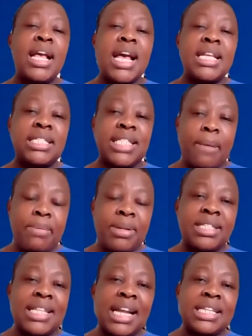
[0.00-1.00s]

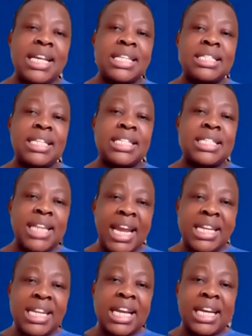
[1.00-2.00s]
establish that as a
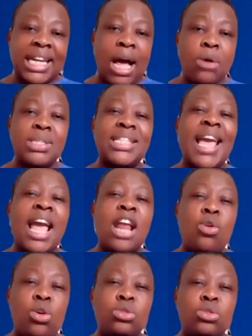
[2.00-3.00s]
training ground
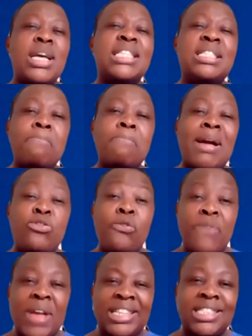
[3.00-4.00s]
and also as a
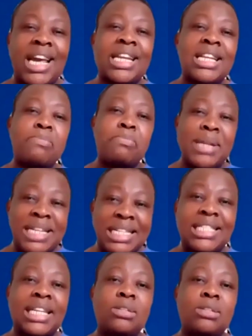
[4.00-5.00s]
manufacturing
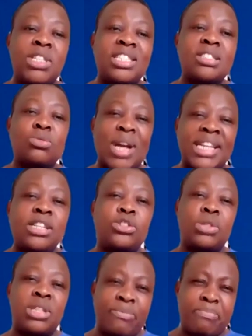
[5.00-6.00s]
precinct, which is what it
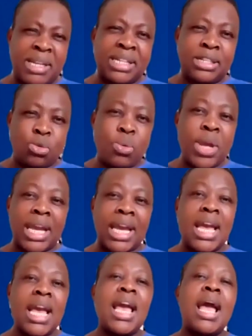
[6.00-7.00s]
should have been doing.
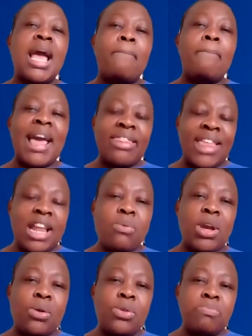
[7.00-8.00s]
By then
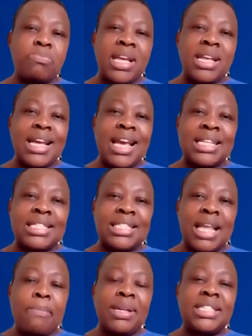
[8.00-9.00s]
we could be
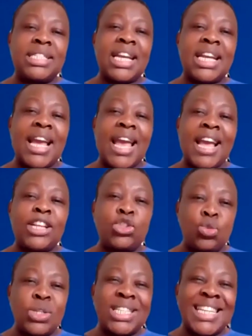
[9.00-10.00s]
establishing a
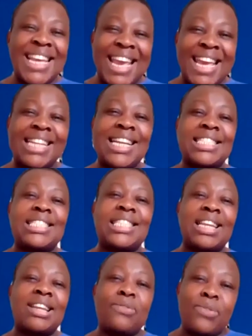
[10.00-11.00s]
jewelry
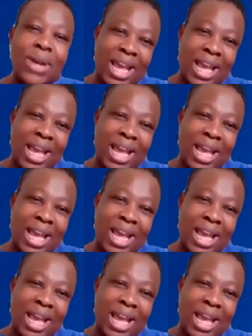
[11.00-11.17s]
industry for